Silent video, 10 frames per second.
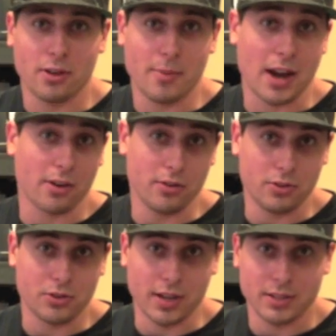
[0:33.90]

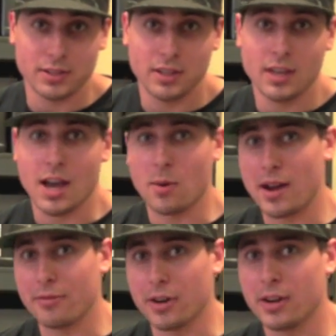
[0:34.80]
macronutrients.
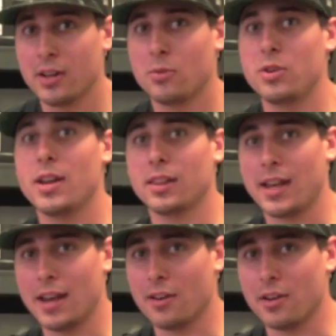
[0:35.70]
However, when you get
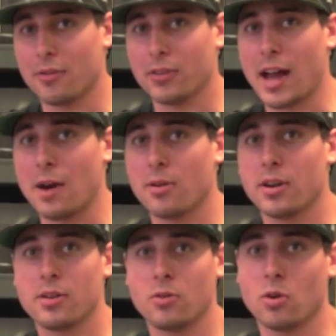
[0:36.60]
later into
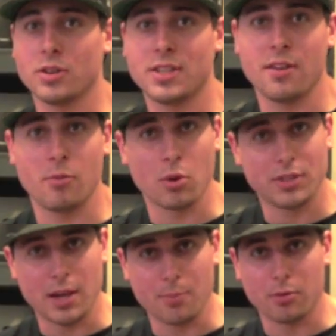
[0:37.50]
flower, or say you have a more
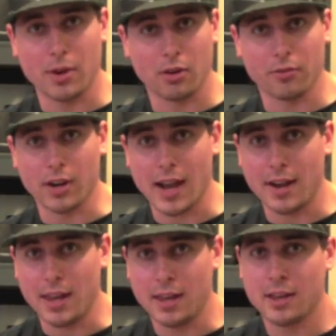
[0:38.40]
temperamental
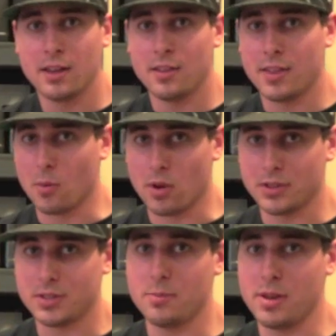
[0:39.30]
variety that
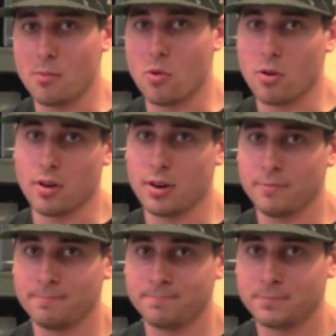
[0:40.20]
wants to be more,
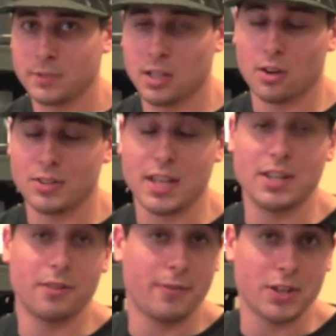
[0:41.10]
I don't know, say
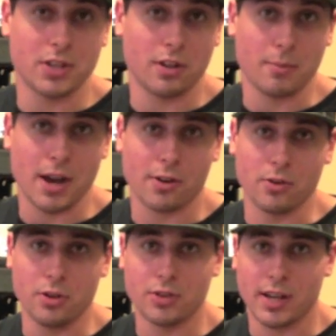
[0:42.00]
deficient on
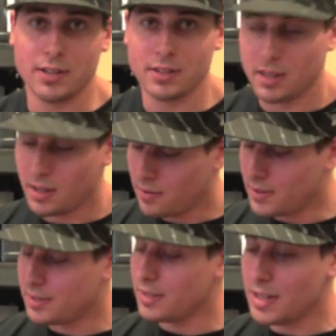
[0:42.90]
micronutrients, this
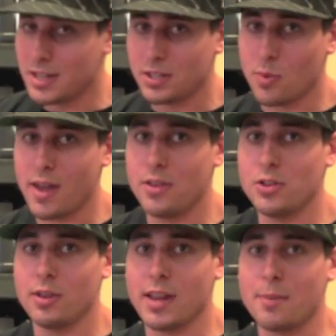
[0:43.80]
is an easy way that
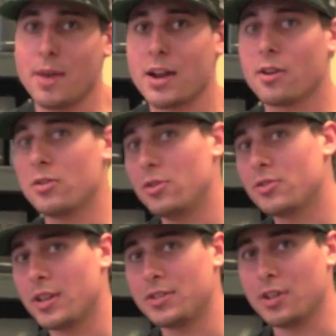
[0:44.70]
you can add
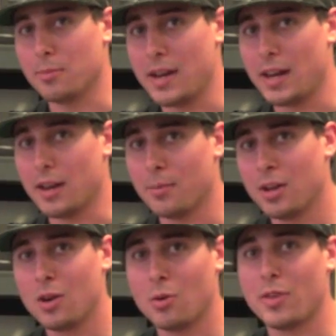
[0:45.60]
micronutrients to your medium
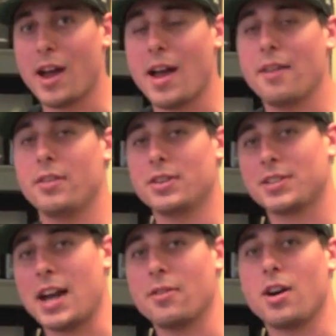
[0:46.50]
without having to
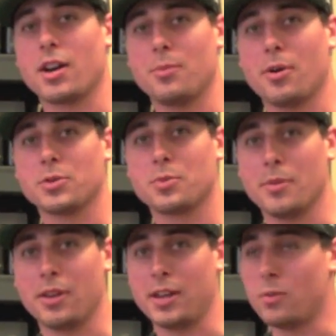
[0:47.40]
skyrocket parts per
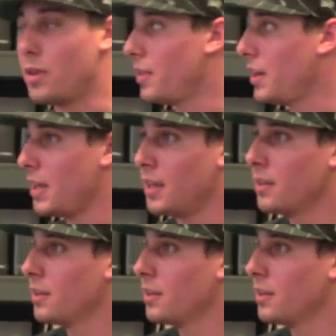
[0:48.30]
million with any